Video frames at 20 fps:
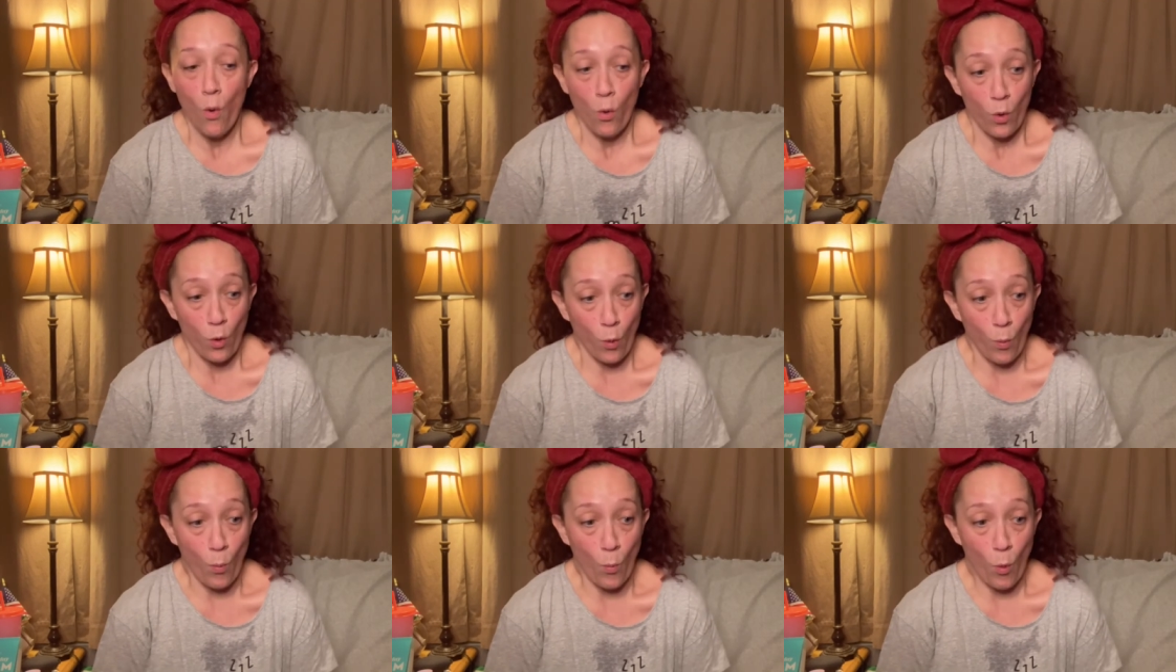
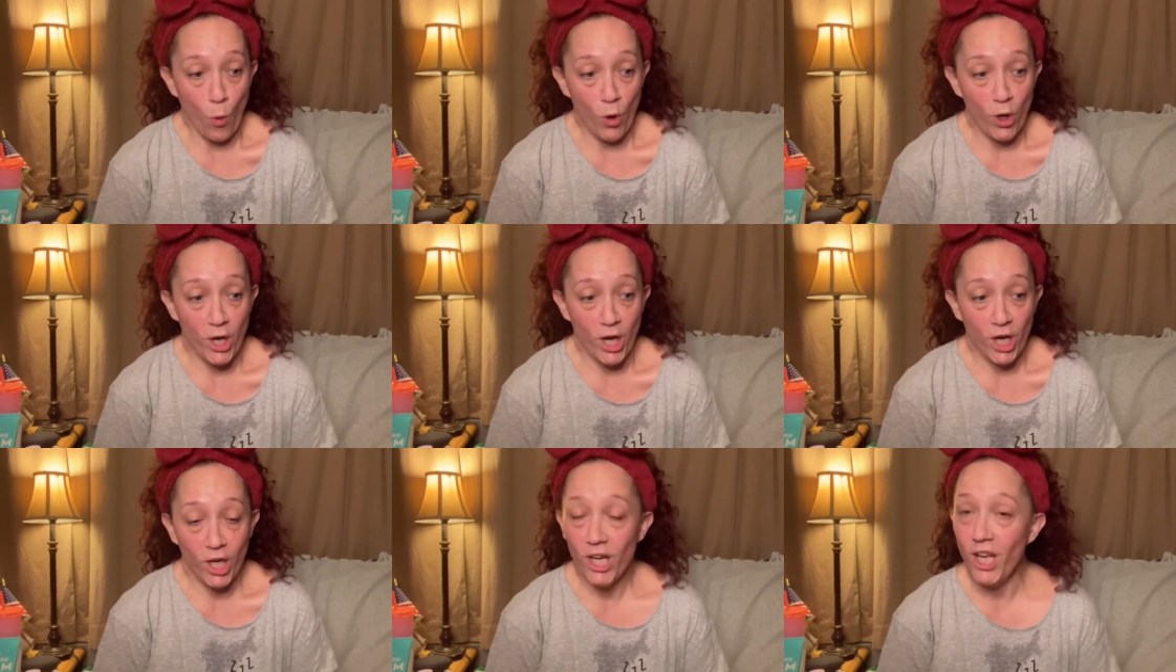Good
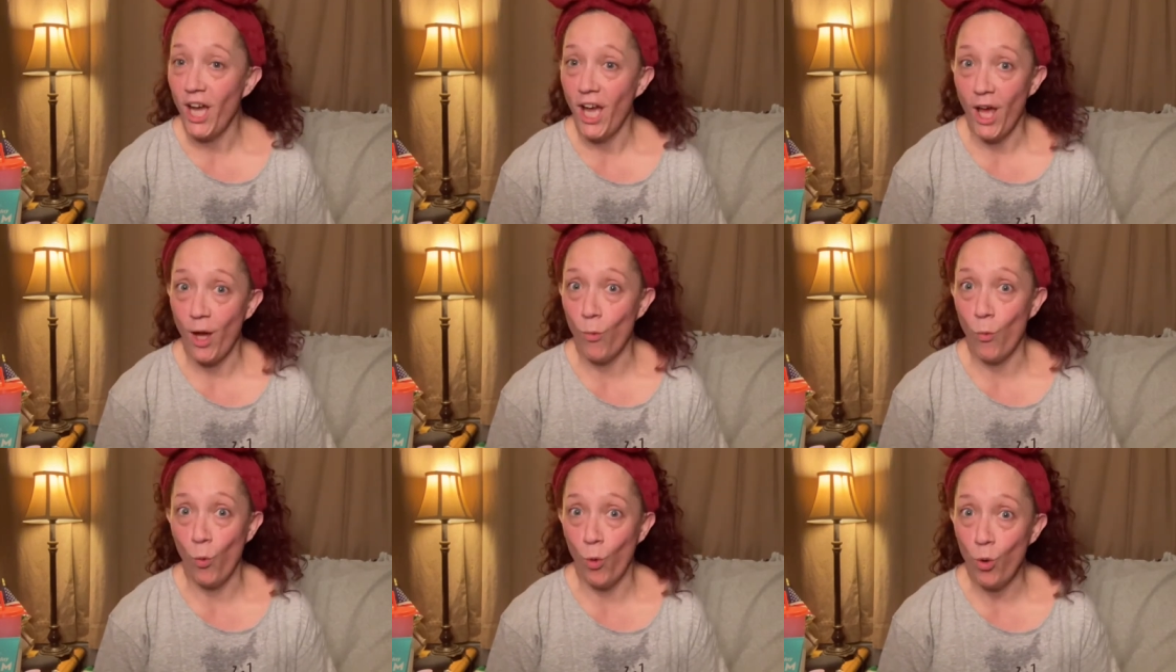morning
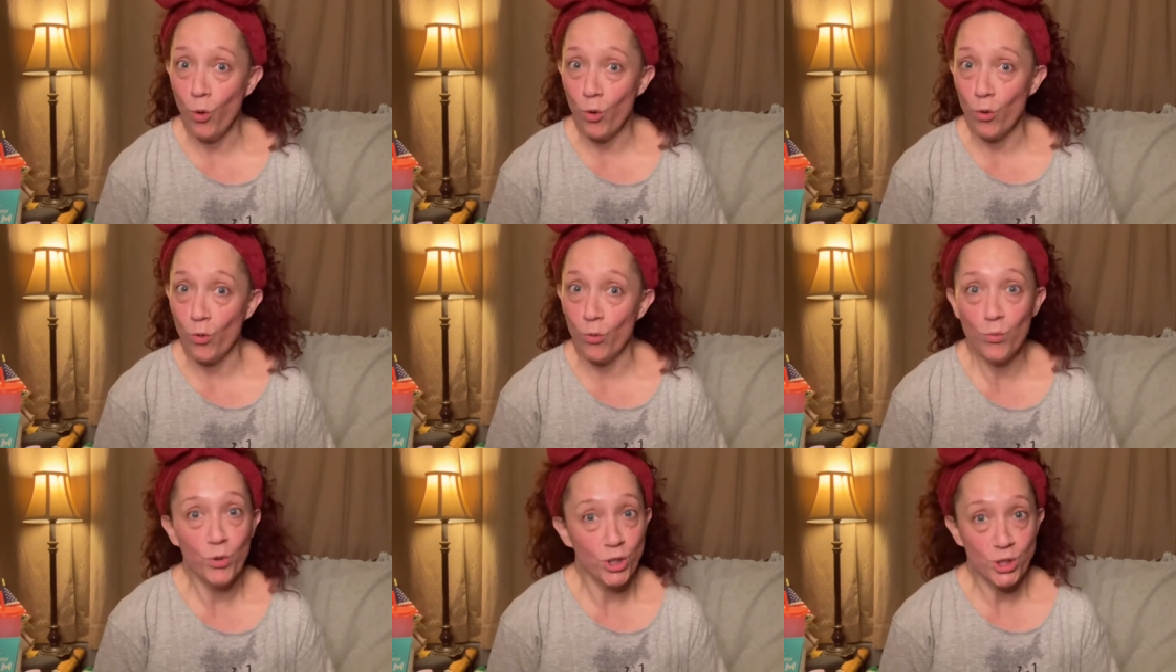and
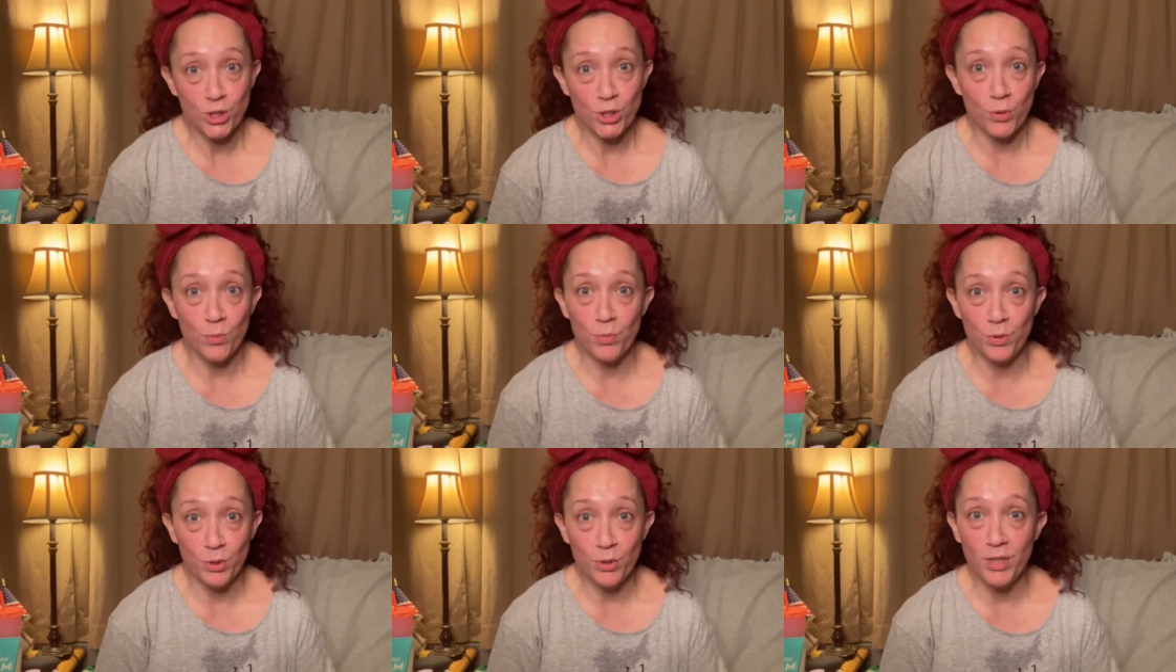welcome to
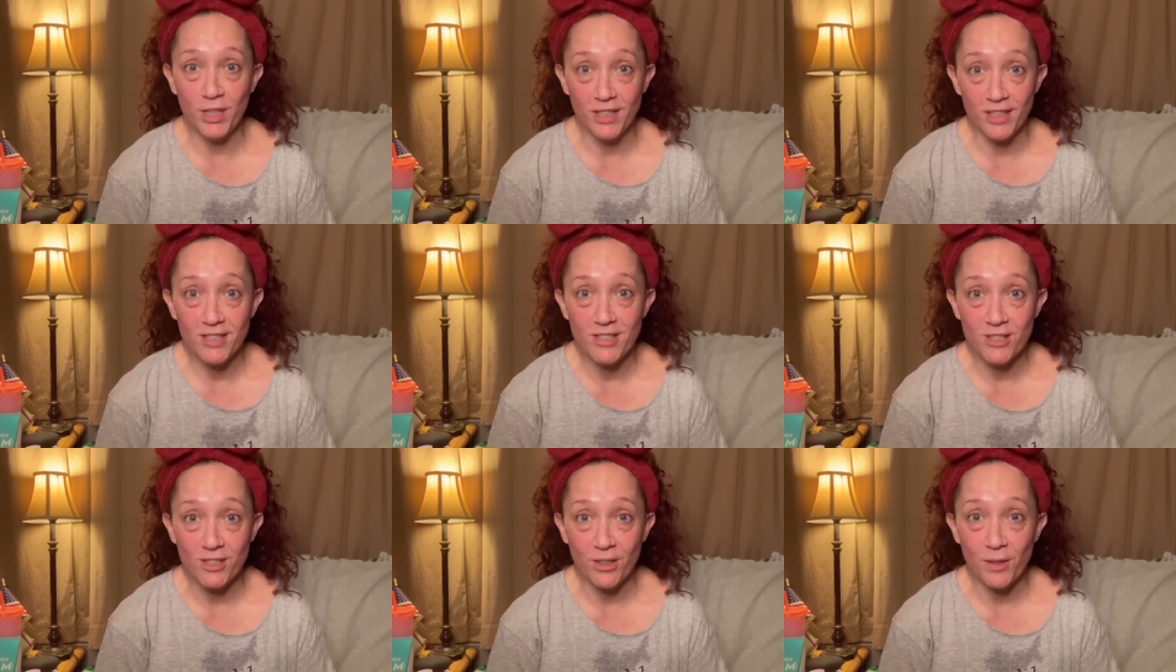Beauty
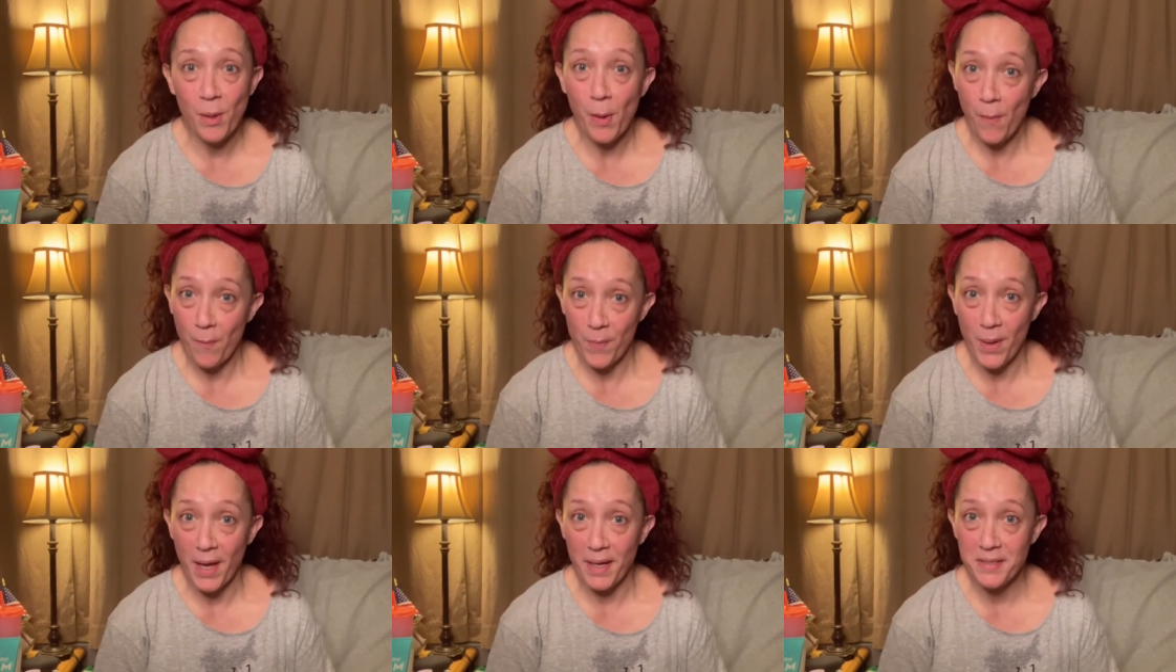Ninja
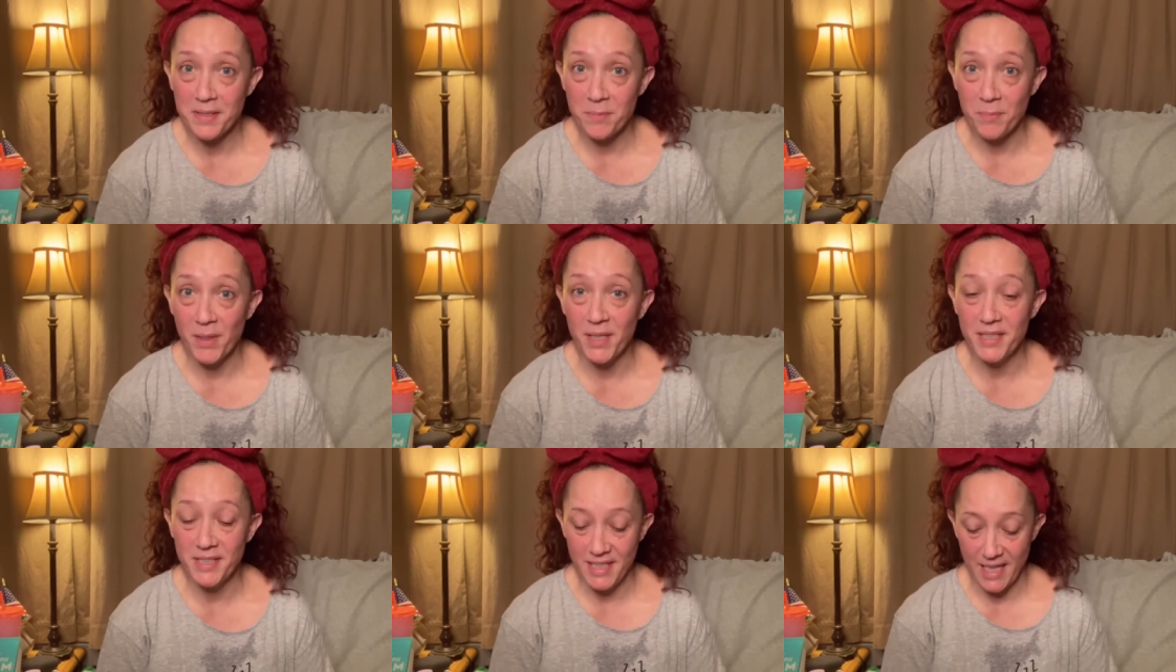Mask
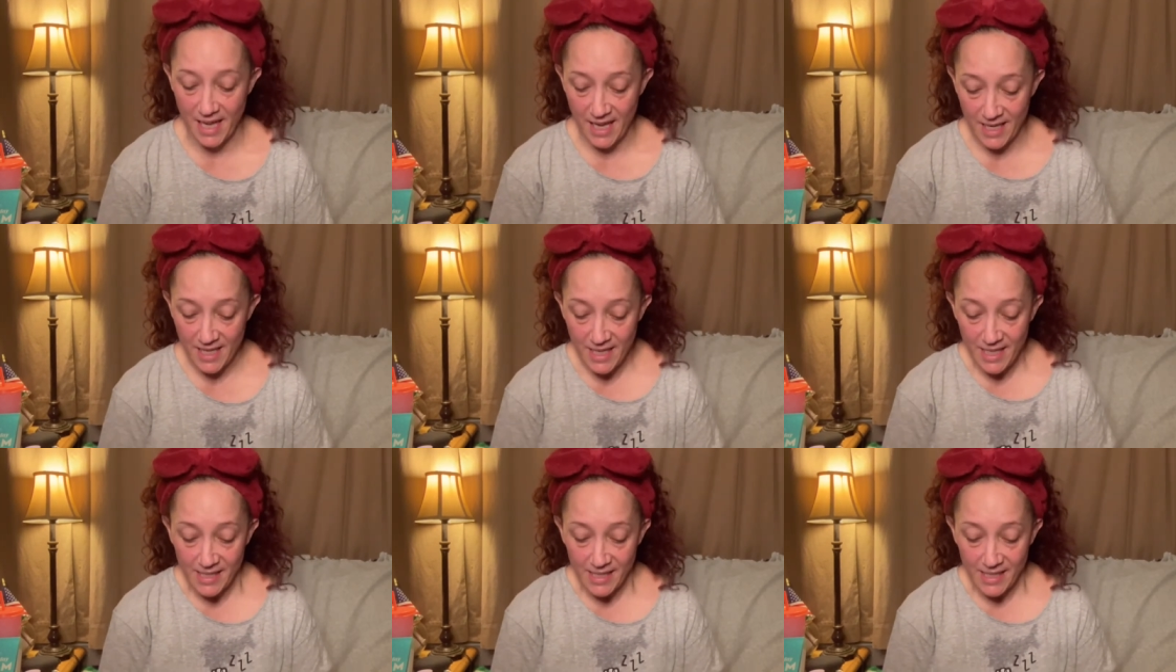Monday.